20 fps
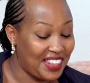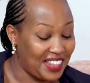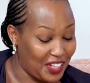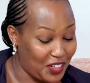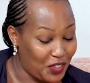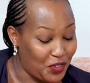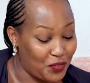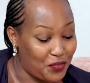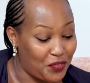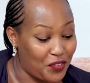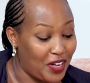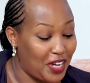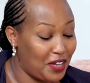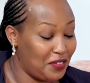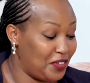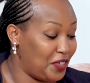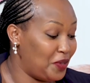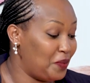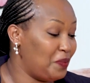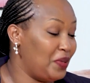Thank you for
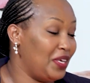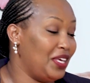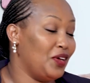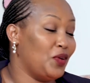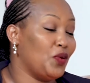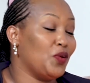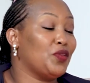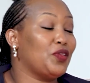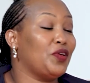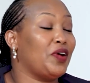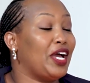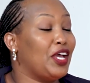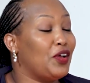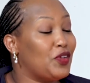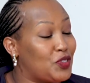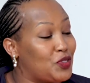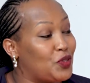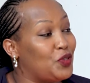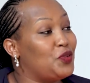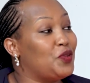having me. Although I
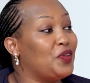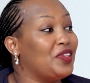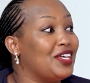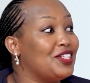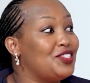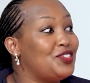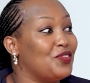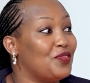also know that